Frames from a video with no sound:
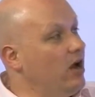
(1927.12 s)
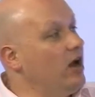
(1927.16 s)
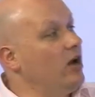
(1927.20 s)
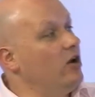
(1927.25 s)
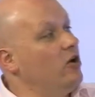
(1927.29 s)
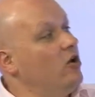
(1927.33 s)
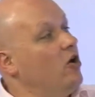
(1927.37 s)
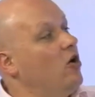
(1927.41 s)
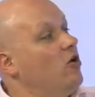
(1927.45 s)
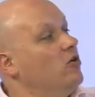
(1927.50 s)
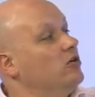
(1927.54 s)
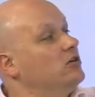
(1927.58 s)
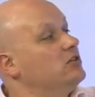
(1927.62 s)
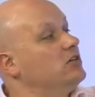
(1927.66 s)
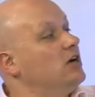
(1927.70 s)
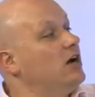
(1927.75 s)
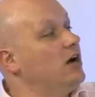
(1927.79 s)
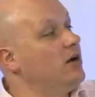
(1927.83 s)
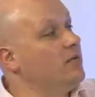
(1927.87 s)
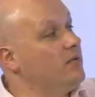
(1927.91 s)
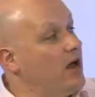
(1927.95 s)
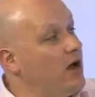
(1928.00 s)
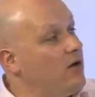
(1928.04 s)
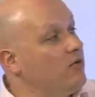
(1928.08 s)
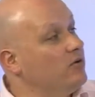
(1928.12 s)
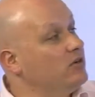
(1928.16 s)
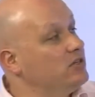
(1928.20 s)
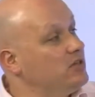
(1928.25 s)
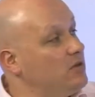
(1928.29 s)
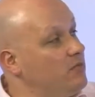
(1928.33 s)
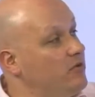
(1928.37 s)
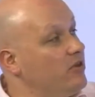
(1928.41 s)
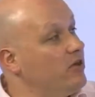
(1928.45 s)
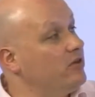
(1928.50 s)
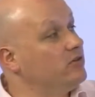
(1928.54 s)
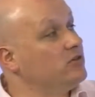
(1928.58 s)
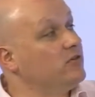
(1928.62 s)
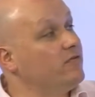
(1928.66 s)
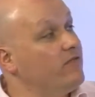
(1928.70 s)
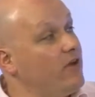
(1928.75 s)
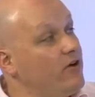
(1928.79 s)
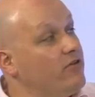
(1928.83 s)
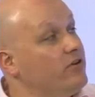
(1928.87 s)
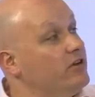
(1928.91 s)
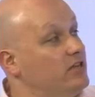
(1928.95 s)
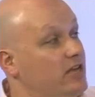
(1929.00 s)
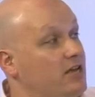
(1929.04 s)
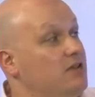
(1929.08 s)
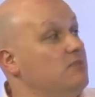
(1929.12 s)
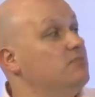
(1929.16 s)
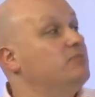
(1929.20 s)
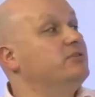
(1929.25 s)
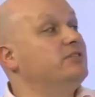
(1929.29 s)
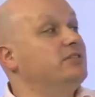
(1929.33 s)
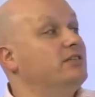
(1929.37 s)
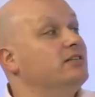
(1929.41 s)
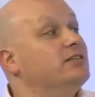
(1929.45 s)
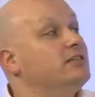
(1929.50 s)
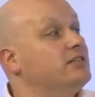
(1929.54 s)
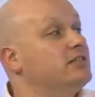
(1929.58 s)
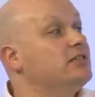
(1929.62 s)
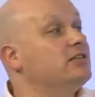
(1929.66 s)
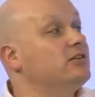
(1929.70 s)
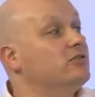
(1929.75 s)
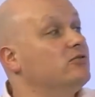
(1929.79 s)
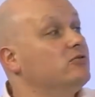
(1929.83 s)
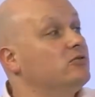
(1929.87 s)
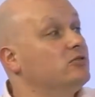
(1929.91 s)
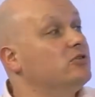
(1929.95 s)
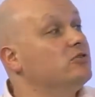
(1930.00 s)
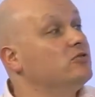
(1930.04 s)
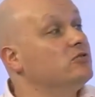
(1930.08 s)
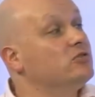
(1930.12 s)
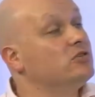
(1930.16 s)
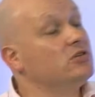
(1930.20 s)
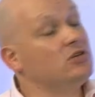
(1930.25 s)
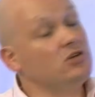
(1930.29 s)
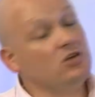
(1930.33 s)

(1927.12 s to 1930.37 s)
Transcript: long time now, and some of those are very deep statistical tools.